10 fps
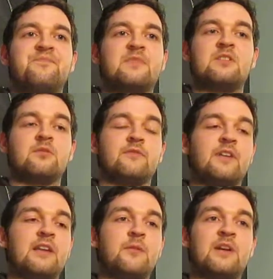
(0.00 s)
It's all
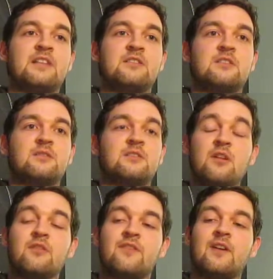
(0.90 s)
fairly Western.
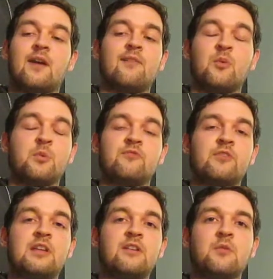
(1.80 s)
So far, I wouldn't
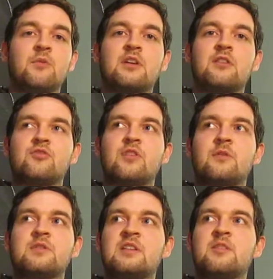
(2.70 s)
really know what country I
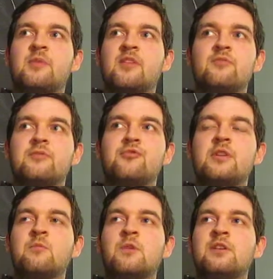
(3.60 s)
was in apart from the
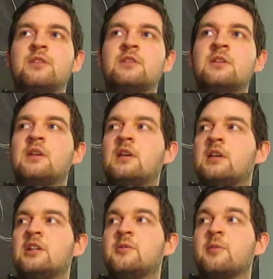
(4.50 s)
written word,
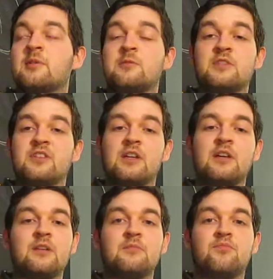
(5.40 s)
to be honest, which I
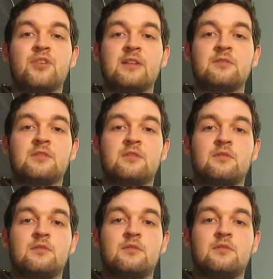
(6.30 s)
can't pronounce
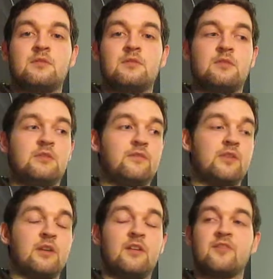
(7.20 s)
for the
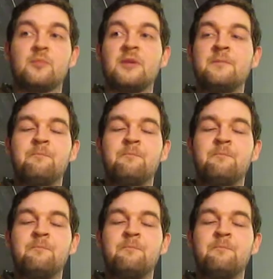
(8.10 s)
life of me.